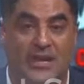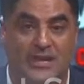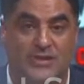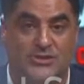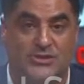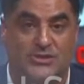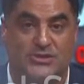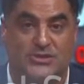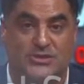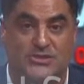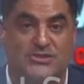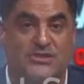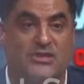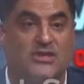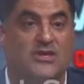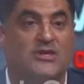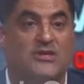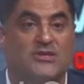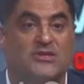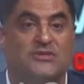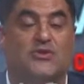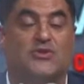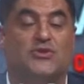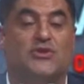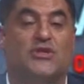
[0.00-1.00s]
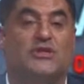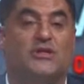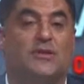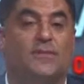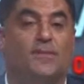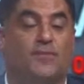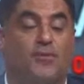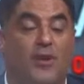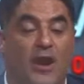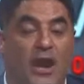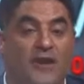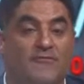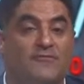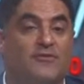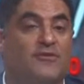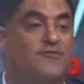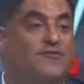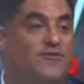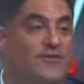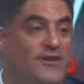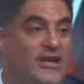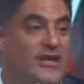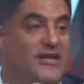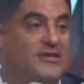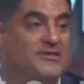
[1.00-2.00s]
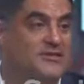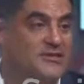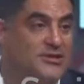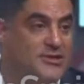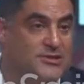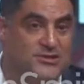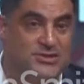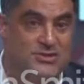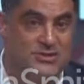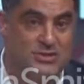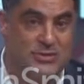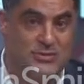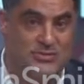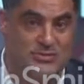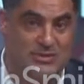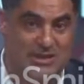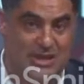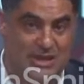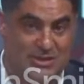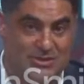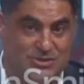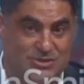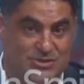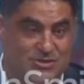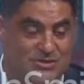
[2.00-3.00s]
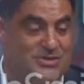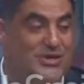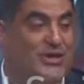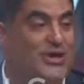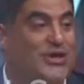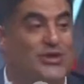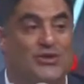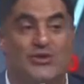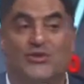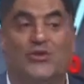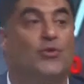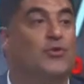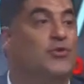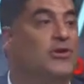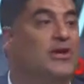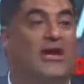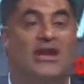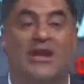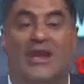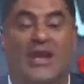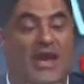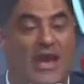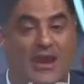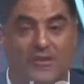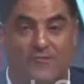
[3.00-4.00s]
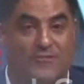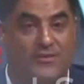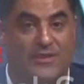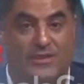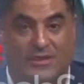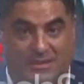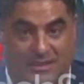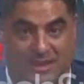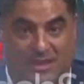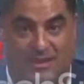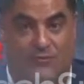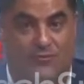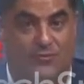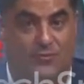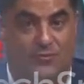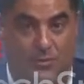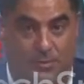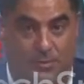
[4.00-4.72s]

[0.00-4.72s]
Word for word: of elections so that the private financiers of those elections don't get everything